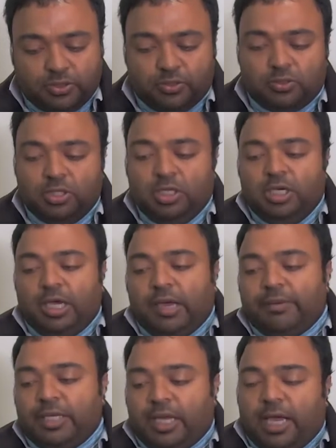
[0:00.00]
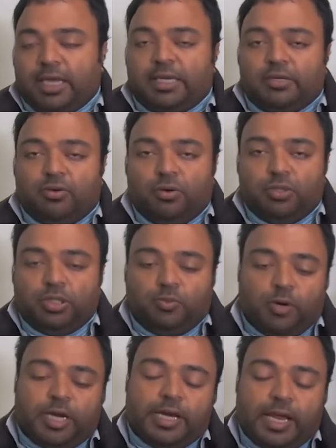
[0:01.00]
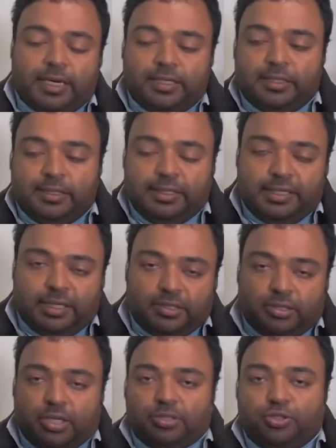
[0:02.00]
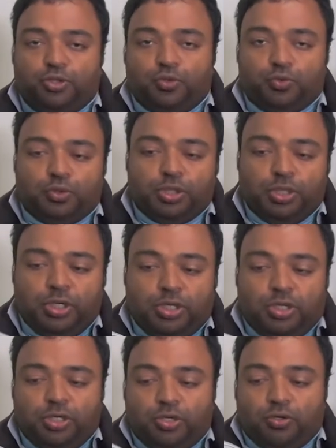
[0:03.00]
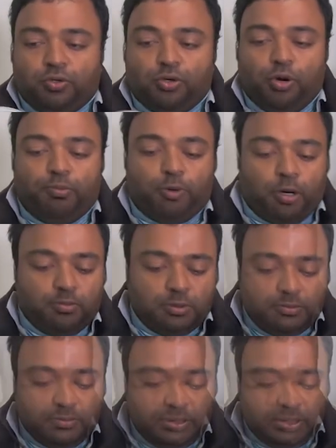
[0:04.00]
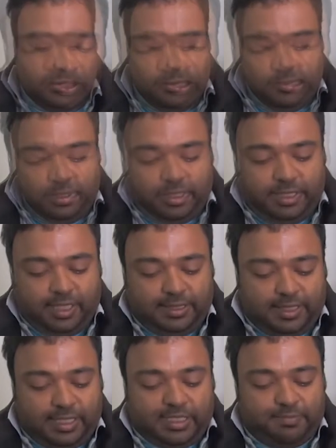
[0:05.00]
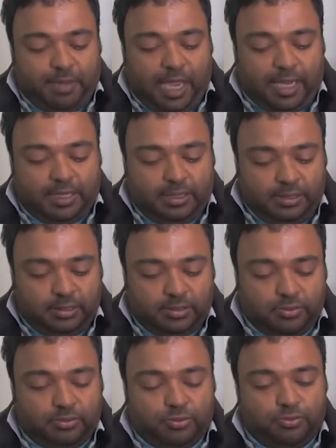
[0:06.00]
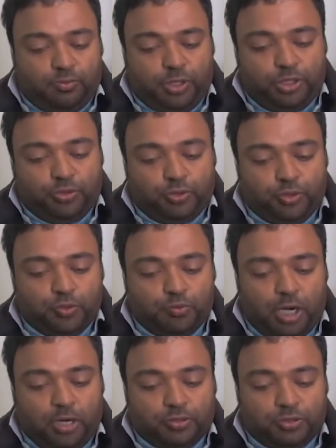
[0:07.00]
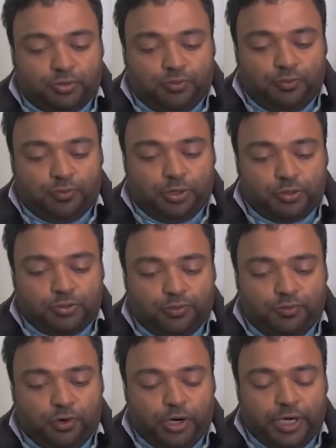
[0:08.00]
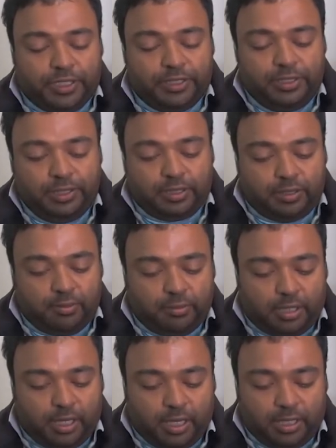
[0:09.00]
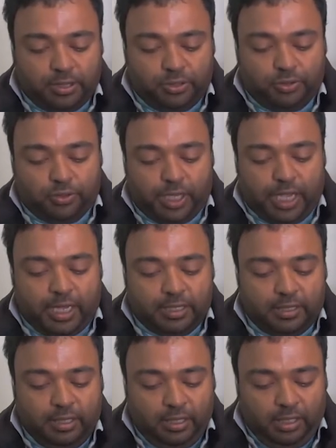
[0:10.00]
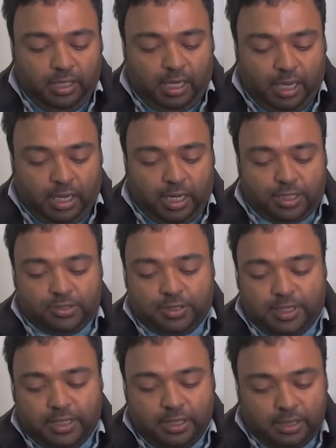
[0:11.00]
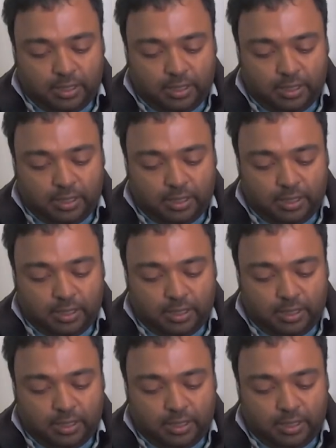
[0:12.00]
So I mean, I can hold it one-handedly and shoot no problems. It does expand when you zoom out to 400, and you can actually